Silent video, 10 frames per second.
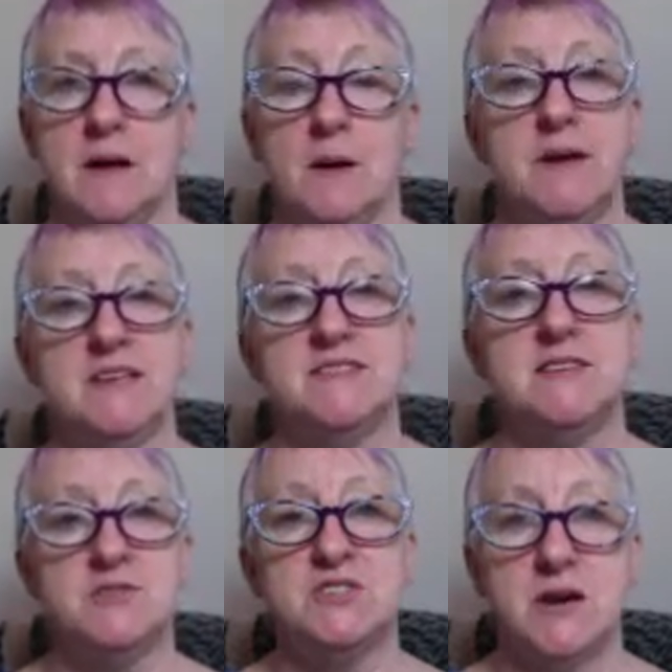because
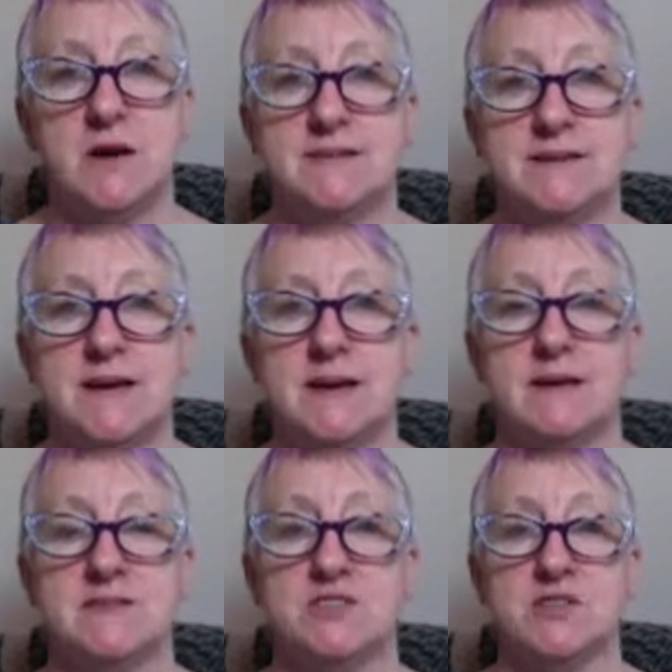socializing
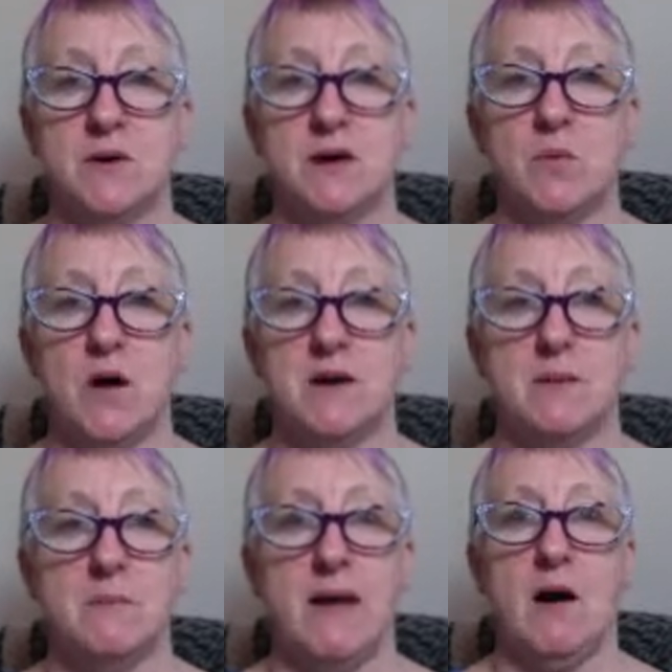is a doing word. It
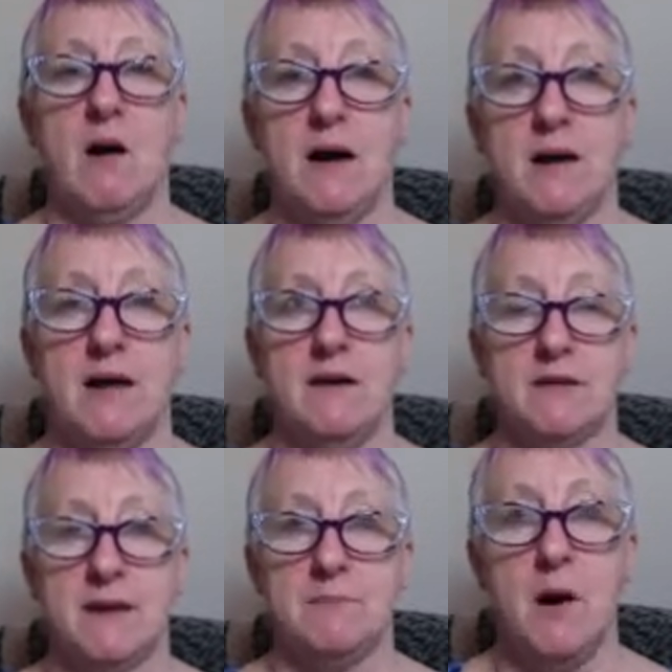meant
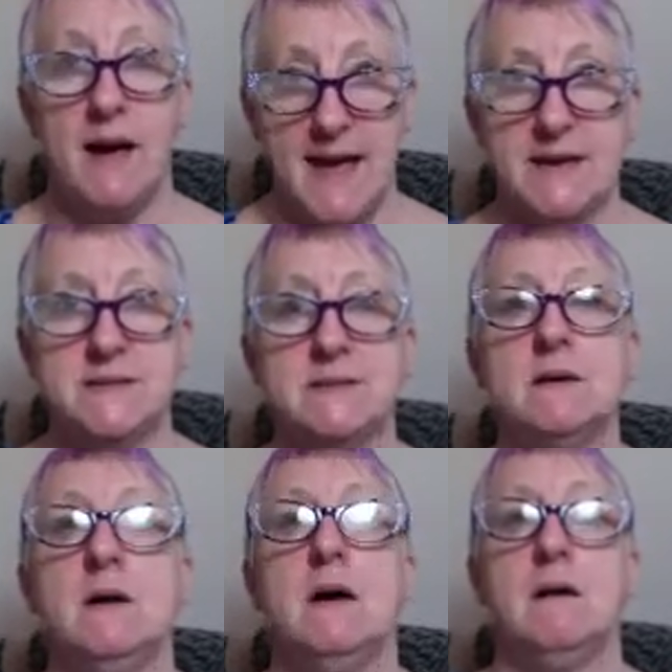in my head,
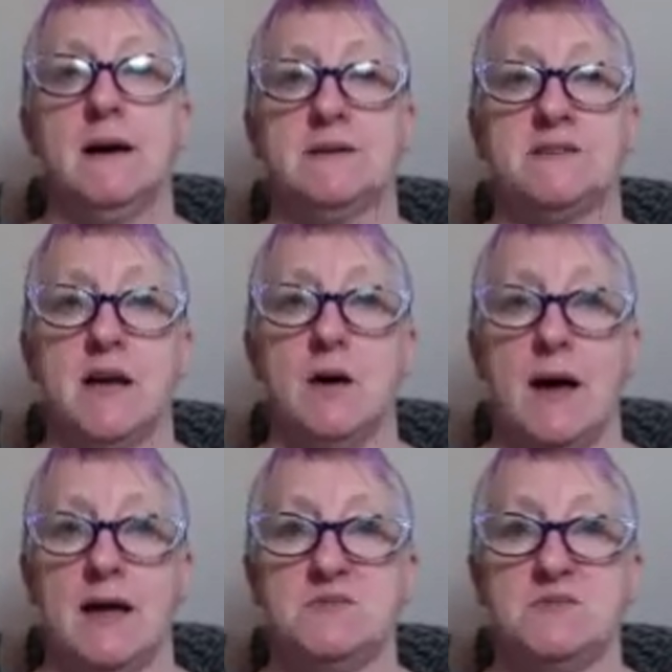I had to go
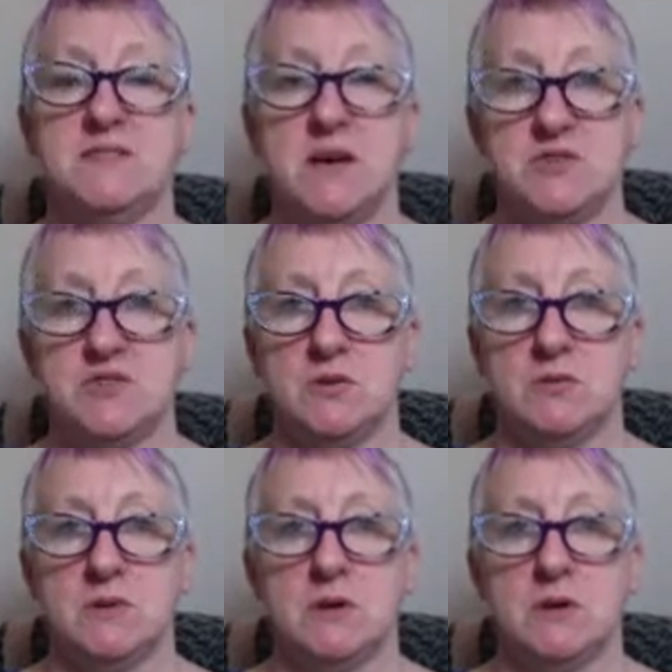and to be social.